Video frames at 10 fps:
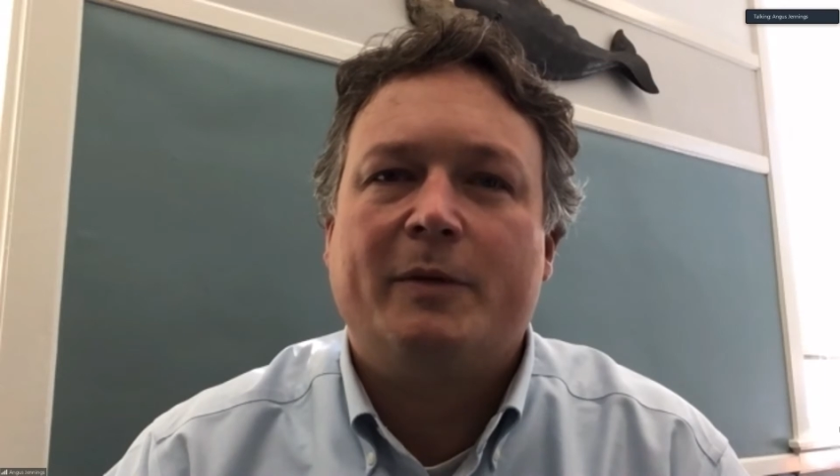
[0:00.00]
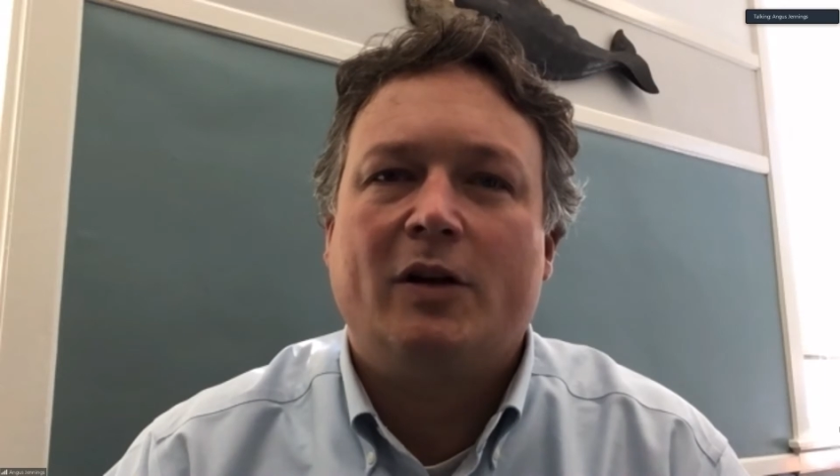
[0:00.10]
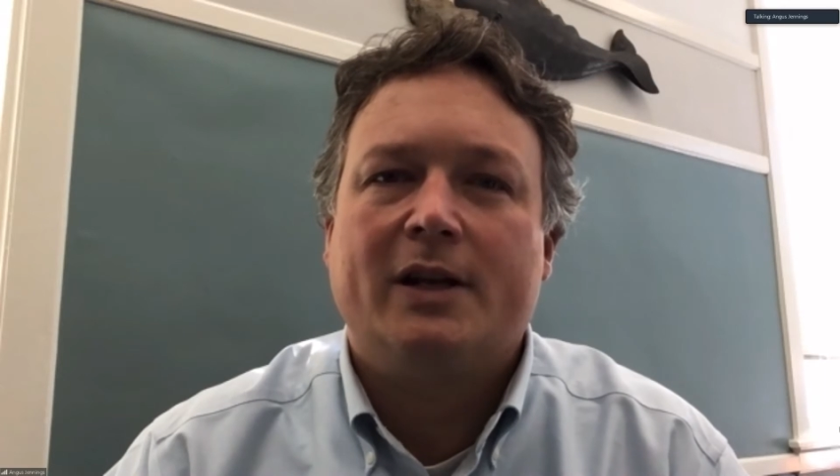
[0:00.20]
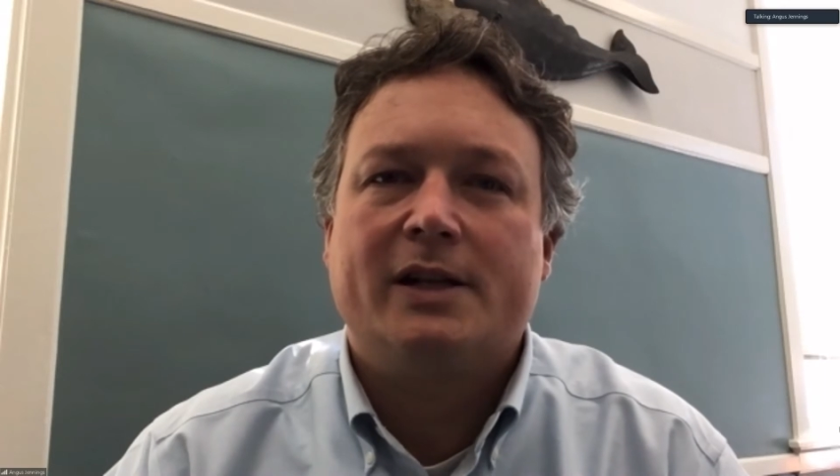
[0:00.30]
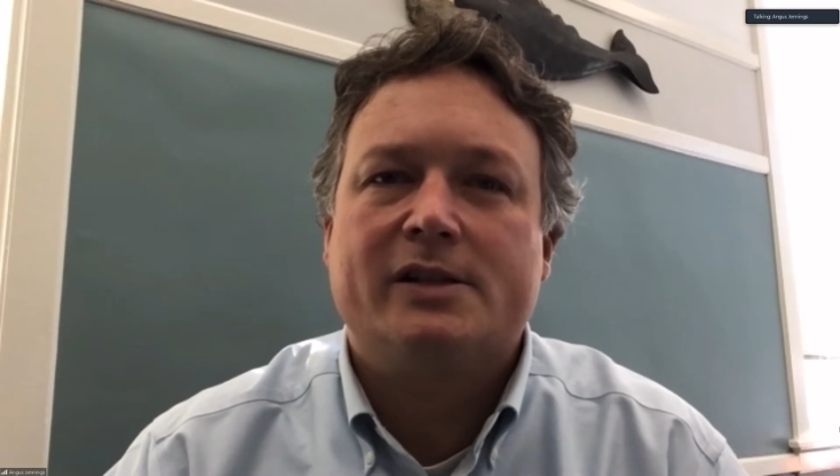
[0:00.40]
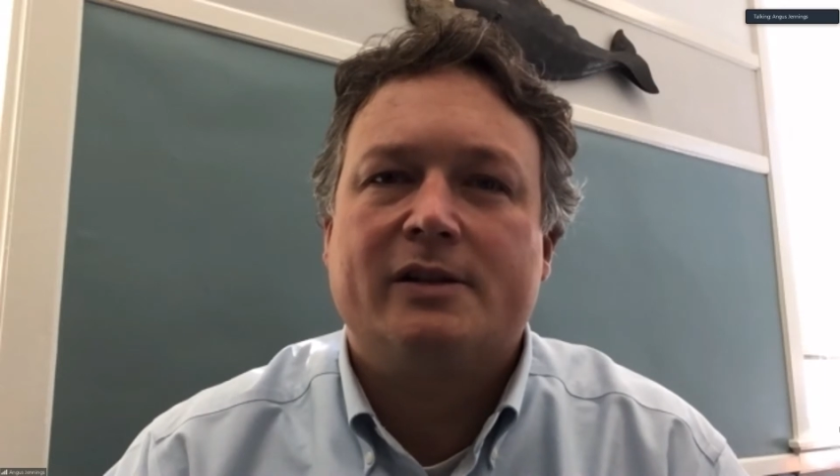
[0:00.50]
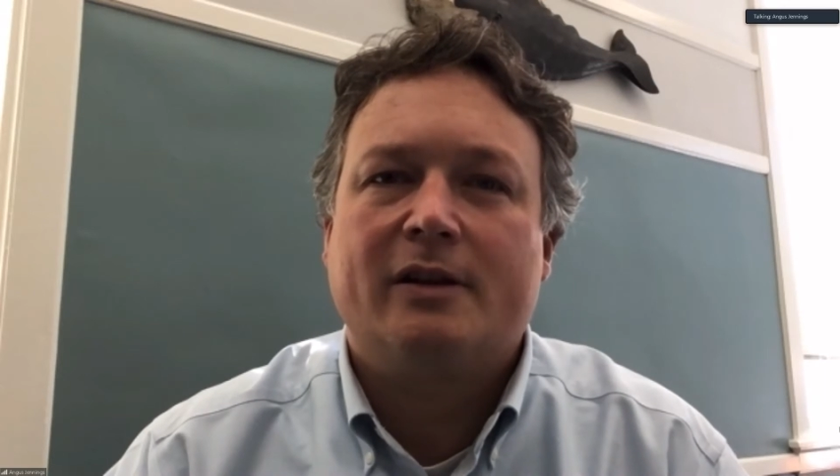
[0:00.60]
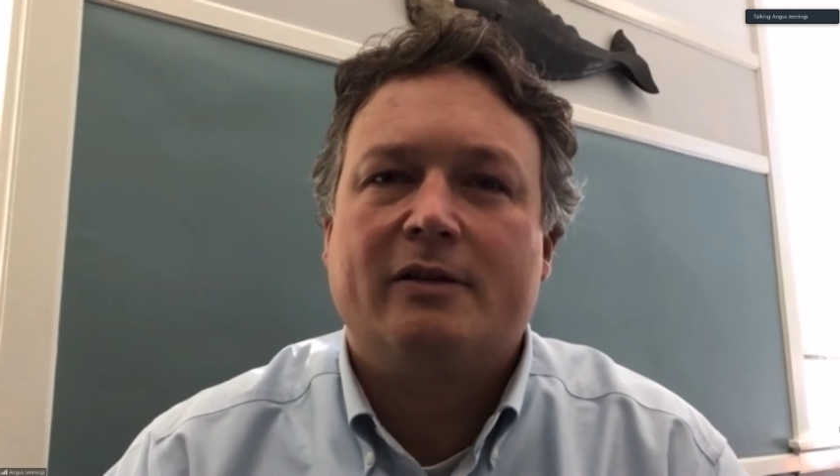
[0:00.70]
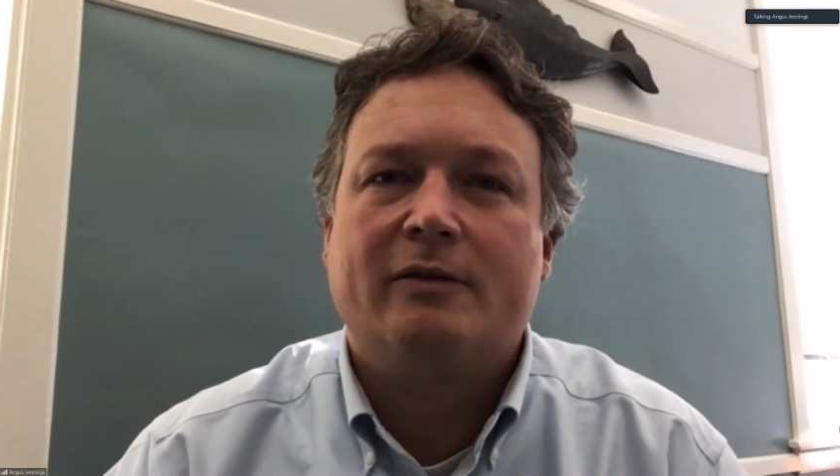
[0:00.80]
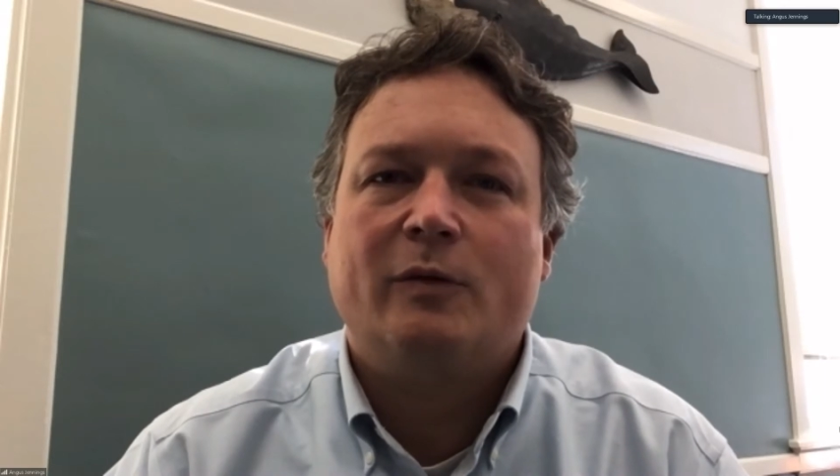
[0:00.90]
buildings
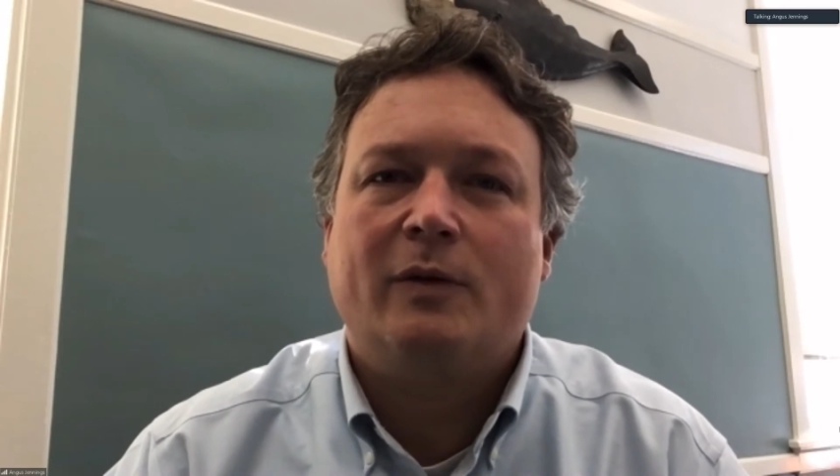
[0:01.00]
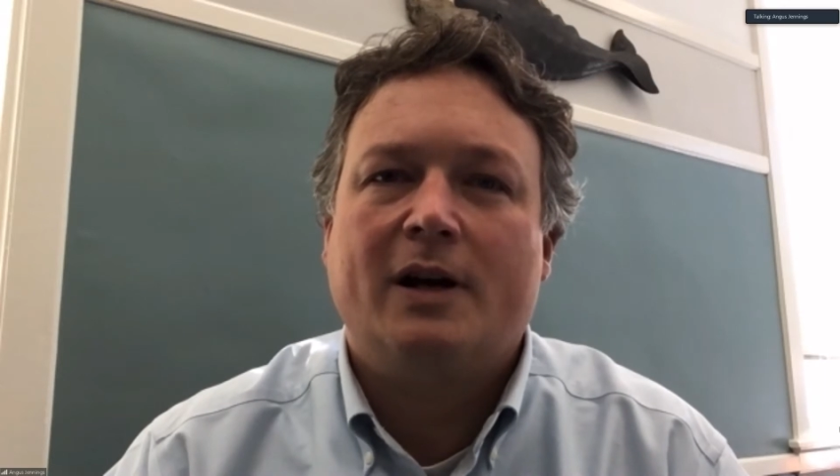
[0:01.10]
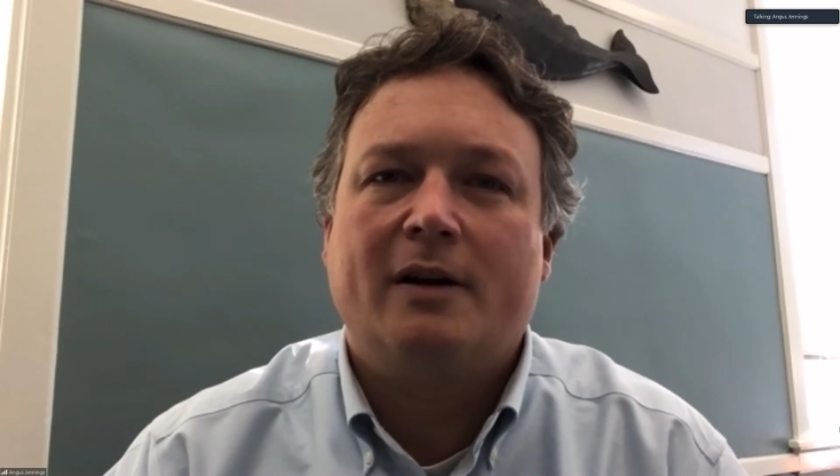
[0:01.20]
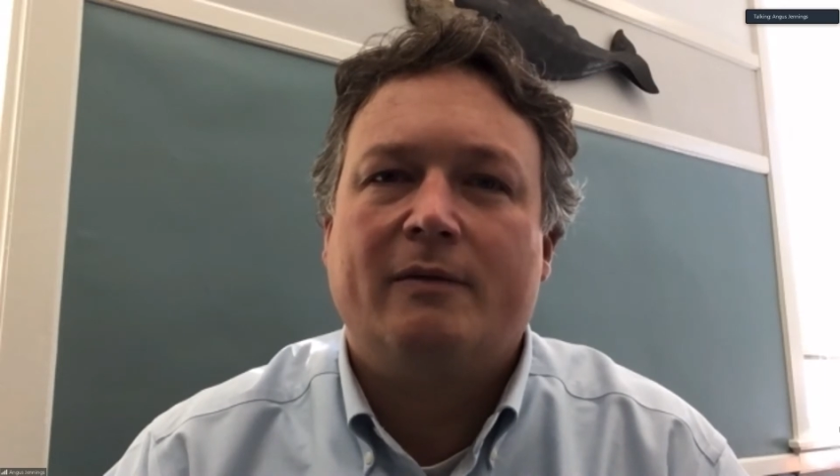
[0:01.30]
through